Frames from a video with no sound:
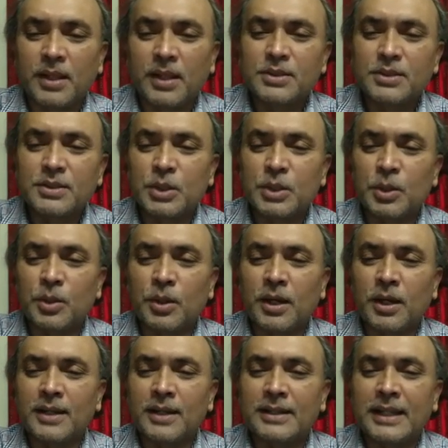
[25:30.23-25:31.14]
So
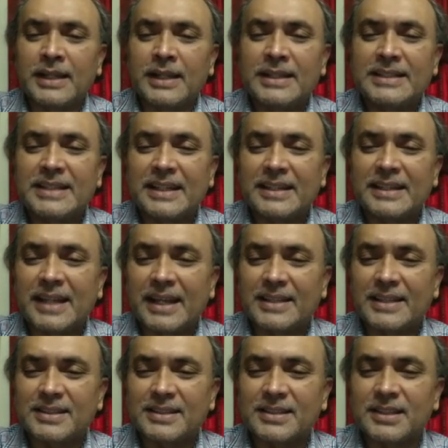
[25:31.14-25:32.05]
there is a
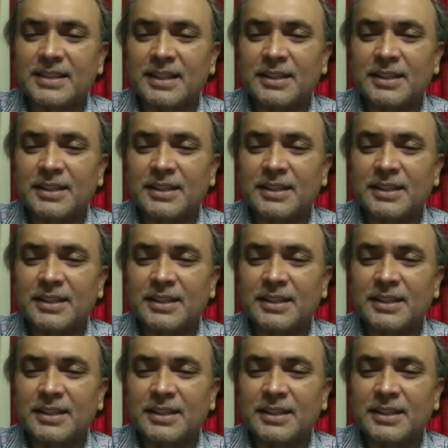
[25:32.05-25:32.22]
test.